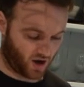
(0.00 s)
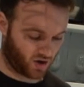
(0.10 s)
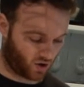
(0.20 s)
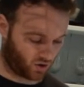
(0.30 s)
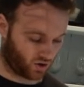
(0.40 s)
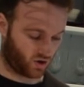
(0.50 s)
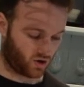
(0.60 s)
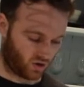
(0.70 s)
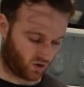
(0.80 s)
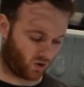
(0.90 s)

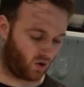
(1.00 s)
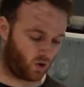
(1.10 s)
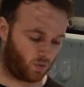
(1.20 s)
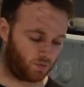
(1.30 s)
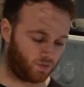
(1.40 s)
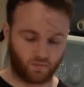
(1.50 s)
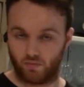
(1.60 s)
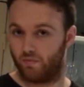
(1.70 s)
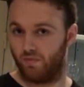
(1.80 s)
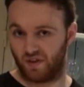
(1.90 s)
yogurt or
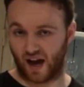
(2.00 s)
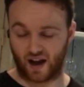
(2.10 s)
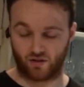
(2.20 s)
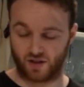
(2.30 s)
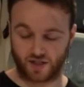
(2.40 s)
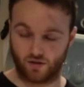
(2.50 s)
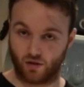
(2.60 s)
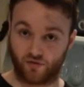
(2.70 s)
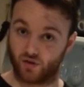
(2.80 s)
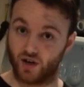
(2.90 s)

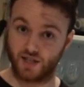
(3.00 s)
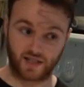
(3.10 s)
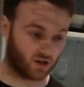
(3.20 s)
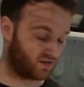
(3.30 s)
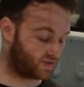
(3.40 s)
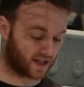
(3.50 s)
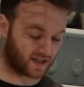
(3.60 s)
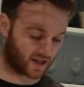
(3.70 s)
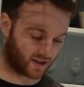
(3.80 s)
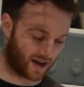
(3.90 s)
calorie-free syrups,
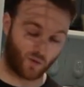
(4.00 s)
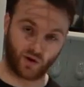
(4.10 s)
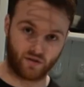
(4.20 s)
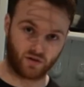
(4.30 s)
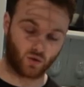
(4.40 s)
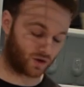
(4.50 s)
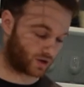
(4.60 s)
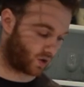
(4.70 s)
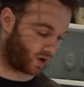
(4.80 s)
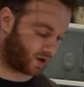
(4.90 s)
things like that, whatever you want
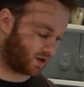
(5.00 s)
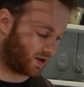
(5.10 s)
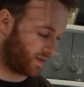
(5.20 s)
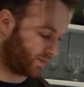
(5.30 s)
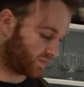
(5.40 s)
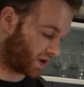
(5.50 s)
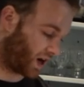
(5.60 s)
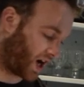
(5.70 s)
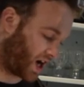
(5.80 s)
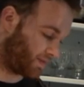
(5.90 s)
to go on.
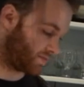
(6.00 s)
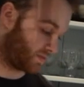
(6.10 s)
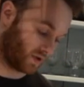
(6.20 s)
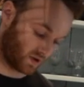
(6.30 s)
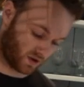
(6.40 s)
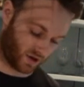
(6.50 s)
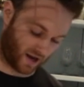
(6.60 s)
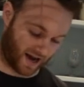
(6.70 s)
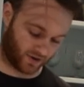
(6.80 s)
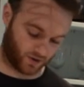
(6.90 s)
I'm going
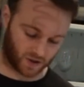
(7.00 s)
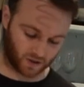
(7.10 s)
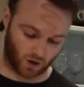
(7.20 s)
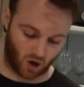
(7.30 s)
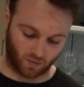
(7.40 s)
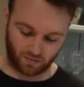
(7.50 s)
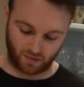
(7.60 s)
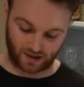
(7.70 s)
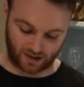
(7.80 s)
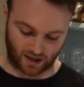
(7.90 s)
to add on some almond
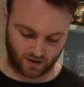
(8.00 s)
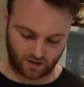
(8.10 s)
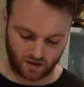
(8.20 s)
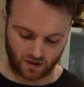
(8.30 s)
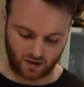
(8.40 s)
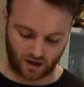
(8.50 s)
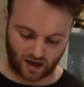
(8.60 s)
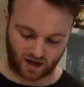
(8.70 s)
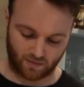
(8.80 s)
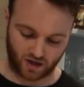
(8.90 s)
butter,
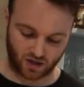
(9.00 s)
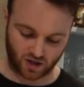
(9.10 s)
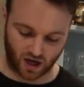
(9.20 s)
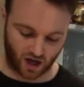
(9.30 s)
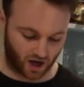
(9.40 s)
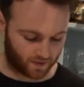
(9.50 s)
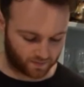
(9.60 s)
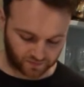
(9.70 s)
like I mentioned earlier.